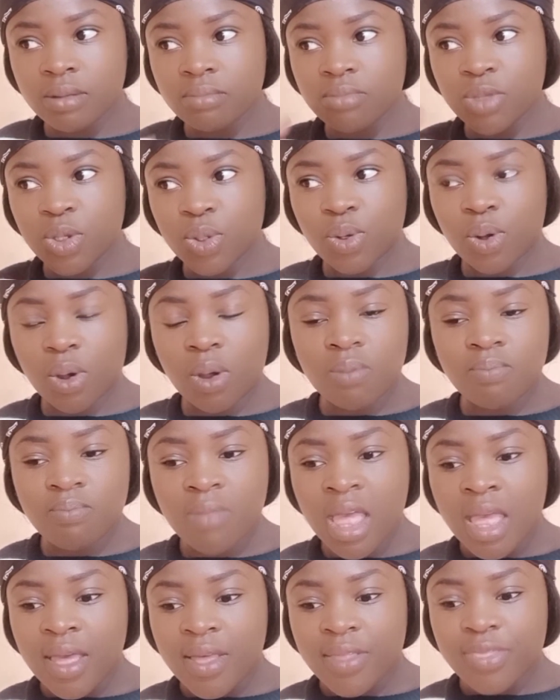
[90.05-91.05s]
you know,
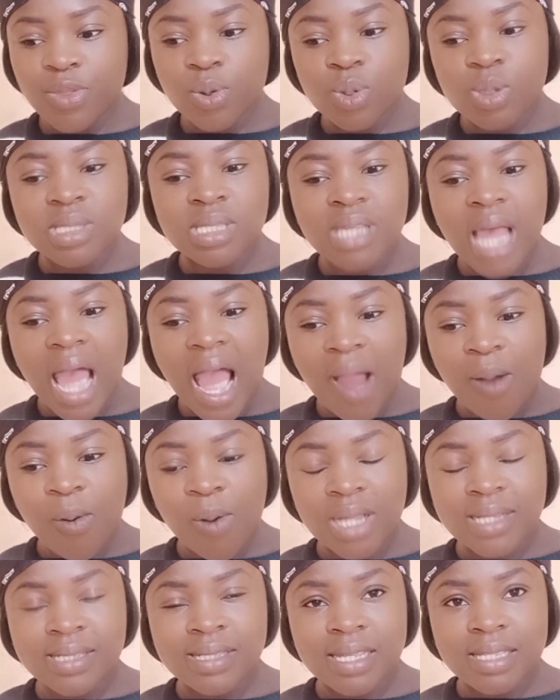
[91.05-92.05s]
those
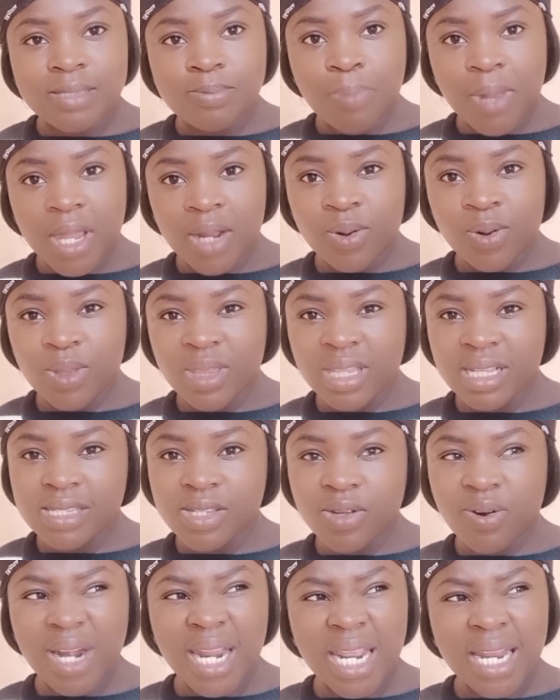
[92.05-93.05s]
hours I spend on the
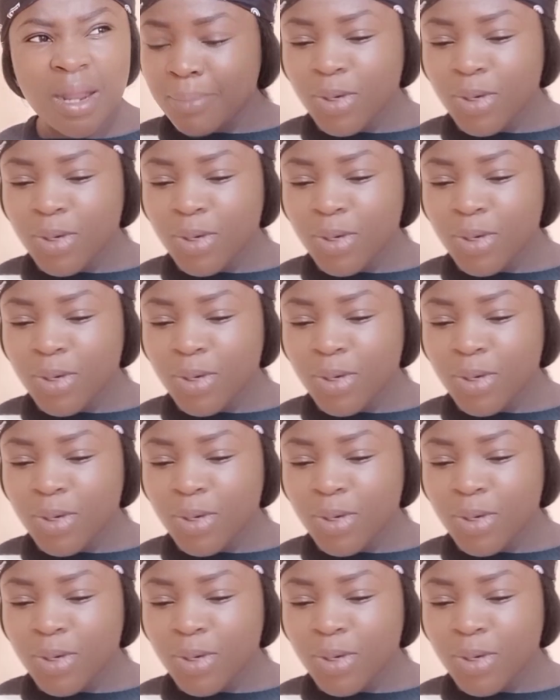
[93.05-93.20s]
screen.